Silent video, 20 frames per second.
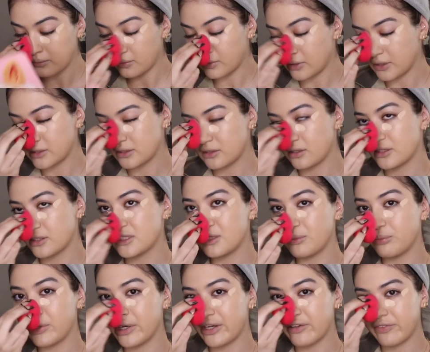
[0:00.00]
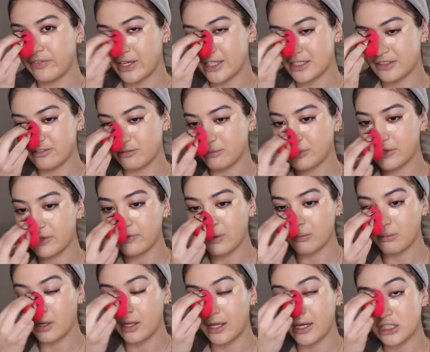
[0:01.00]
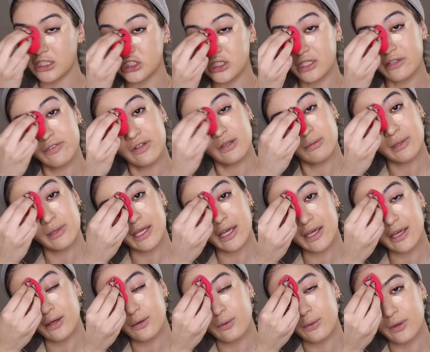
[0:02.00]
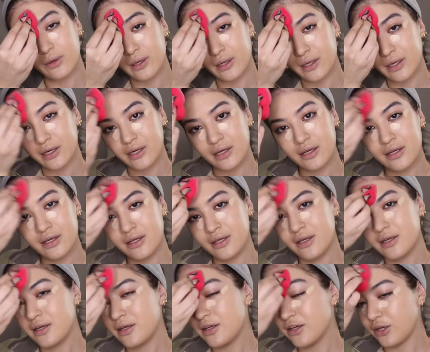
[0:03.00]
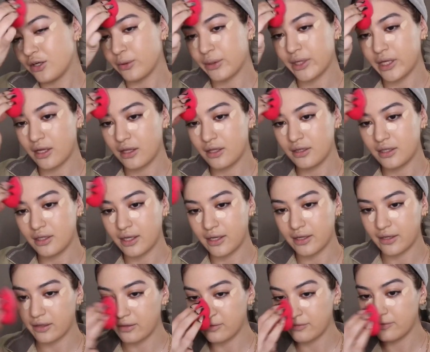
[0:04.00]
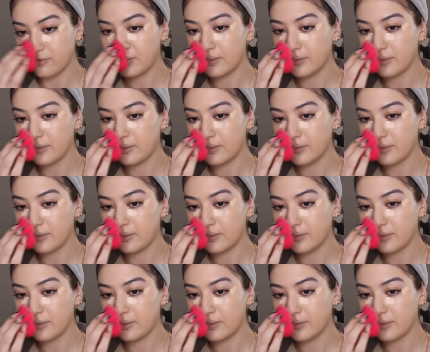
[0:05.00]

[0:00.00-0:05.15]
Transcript: It is honestly pretty fast for me if I'm not actually filming it or going on live.